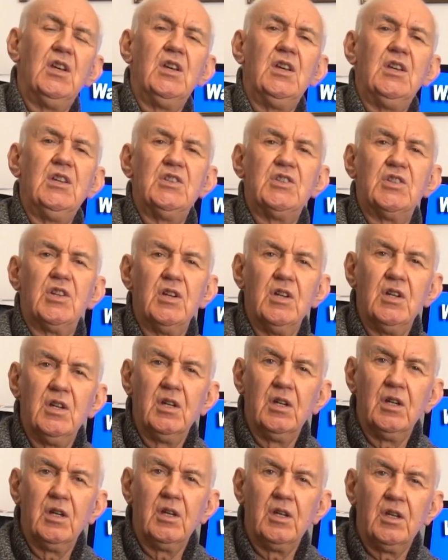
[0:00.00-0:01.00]
is
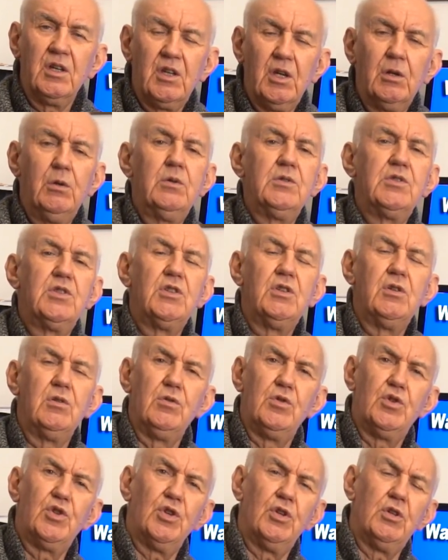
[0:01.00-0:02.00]
go onto
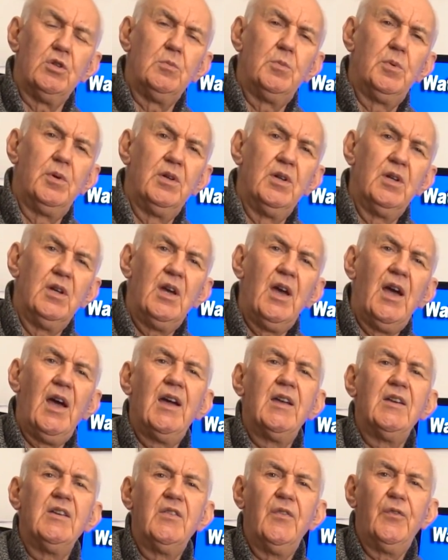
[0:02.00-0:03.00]
YouTube
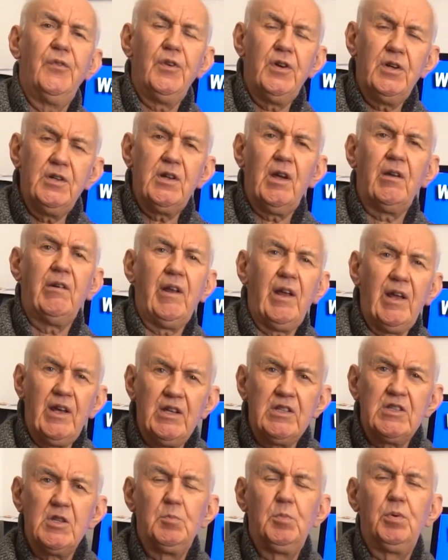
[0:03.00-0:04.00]
and find out
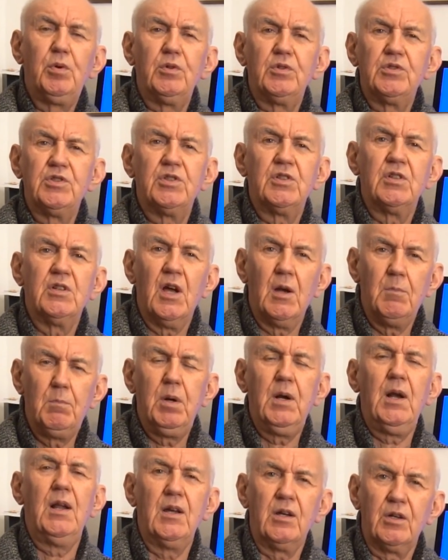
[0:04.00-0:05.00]
how to put a
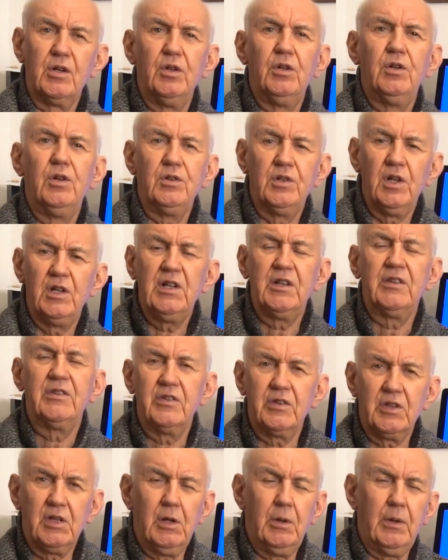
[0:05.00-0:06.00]
plug on the length
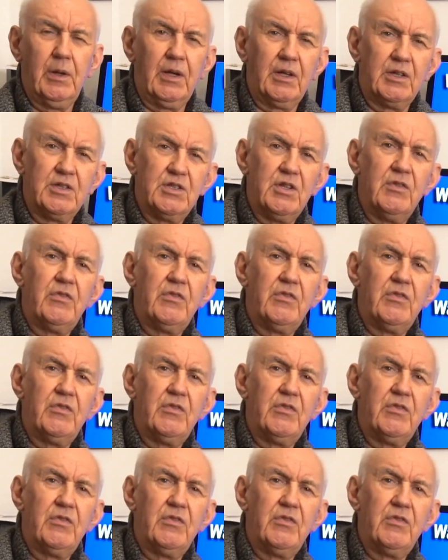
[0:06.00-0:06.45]
of coax.